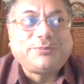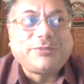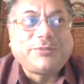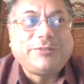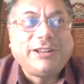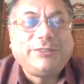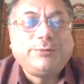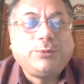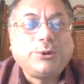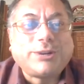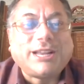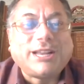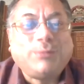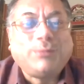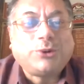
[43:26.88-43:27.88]
Facebook
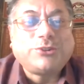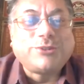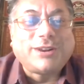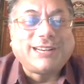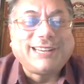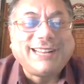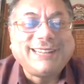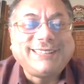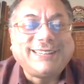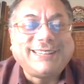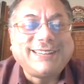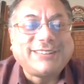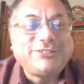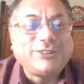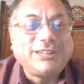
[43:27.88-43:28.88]
and more so at
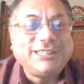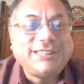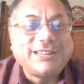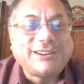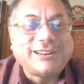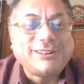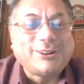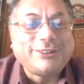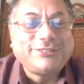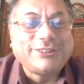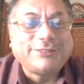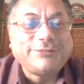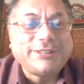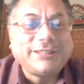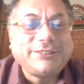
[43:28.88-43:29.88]
LinkedIn, actually, there are lots
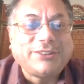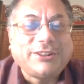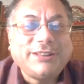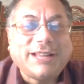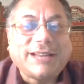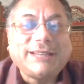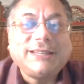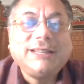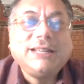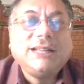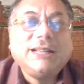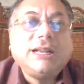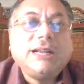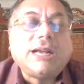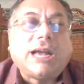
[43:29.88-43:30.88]
of things on that.
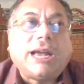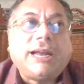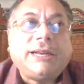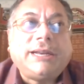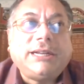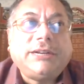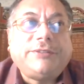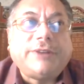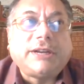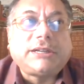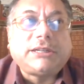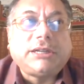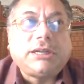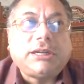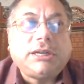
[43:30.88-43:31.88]
And in fact,
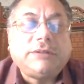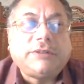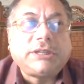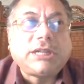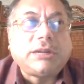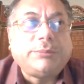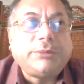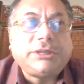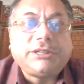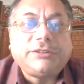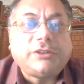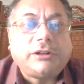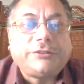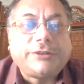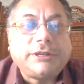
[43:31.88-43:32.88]
even government is
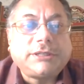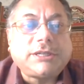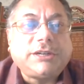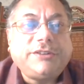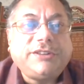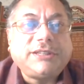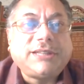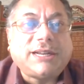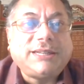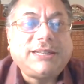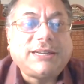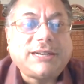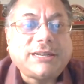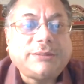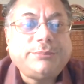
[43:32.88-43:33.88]
also encouraging that.
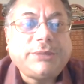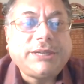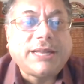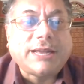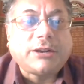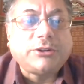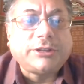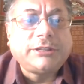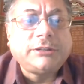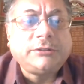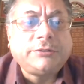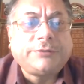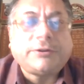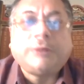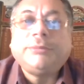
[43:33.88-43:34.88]
There have been
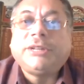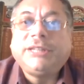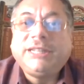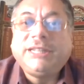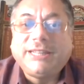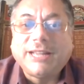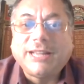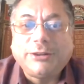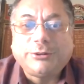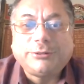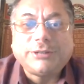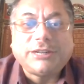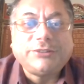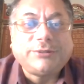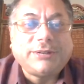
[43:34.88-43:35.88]
hackathons from the Niti
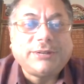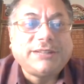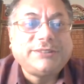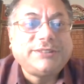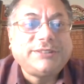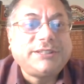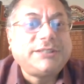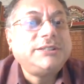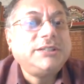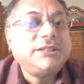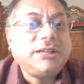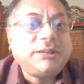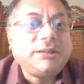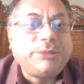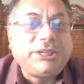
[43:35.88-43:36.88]
Aayog as well as the
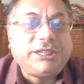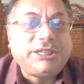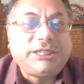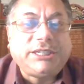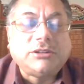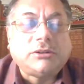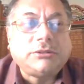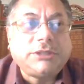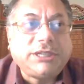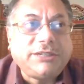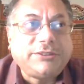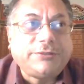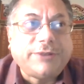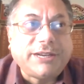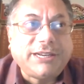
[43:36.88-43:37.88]
NITI on
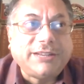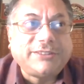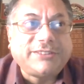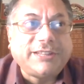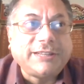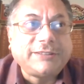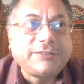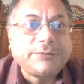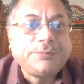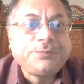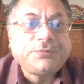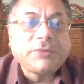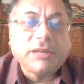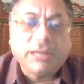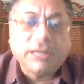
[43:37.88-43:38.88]
these various things.
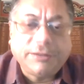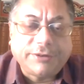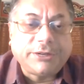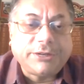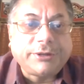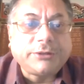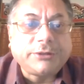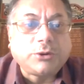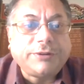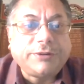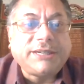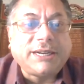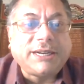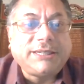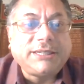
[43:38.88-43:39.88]
Even during
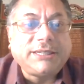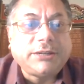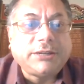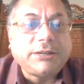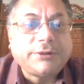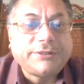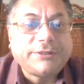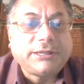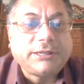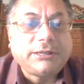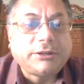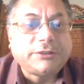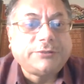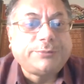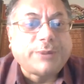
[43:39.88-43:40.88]
COVID-19, there was a
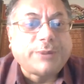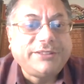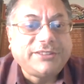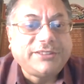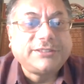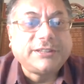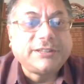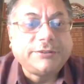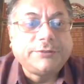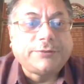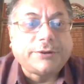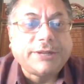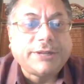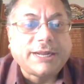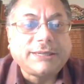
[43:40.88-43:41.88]
lot of prizes given
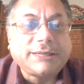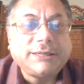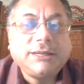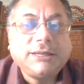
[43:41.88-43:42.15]
for that.